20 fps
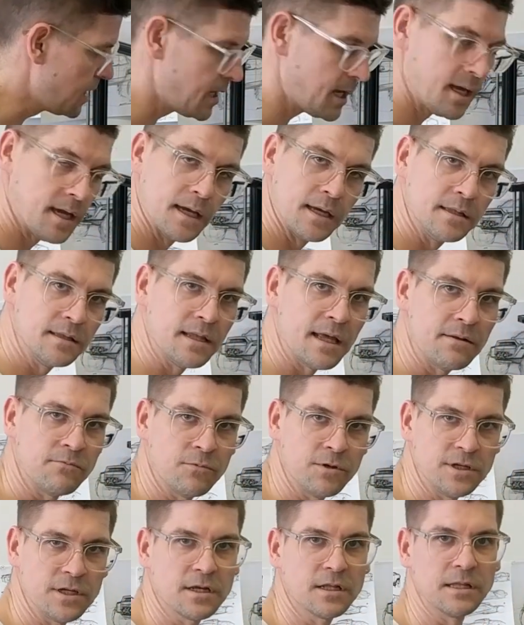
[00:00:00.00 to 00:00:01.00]
and
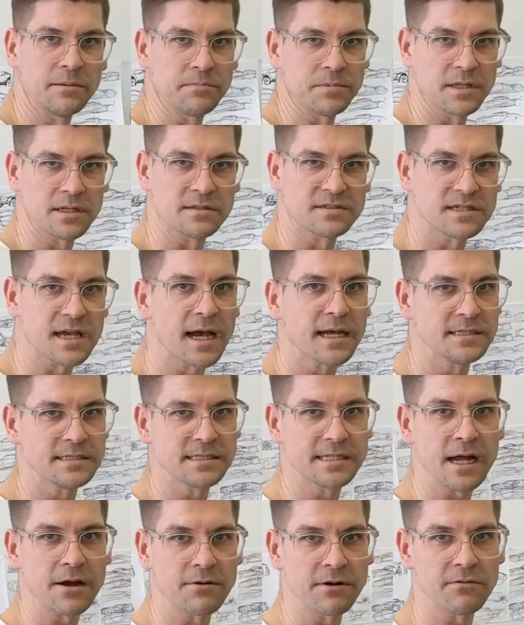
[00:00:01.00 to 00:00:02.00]
then when you clip the
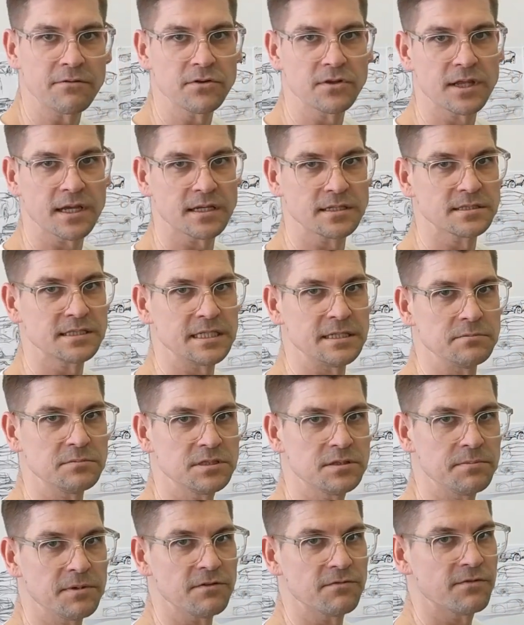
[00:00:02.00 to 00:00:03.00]
sides down, everything
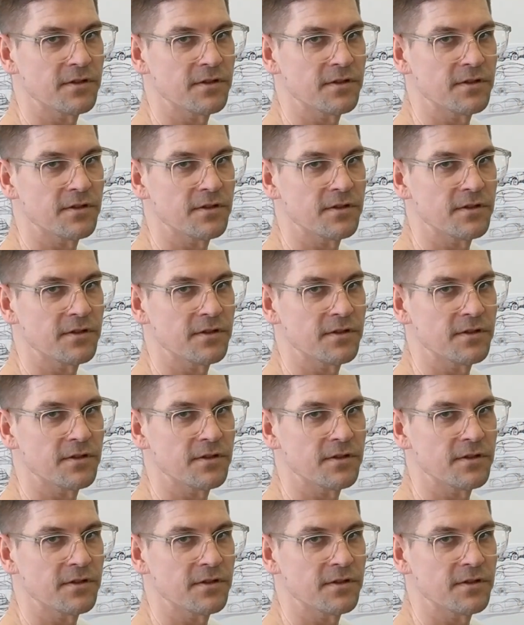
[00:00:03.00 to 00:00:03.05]
seems to be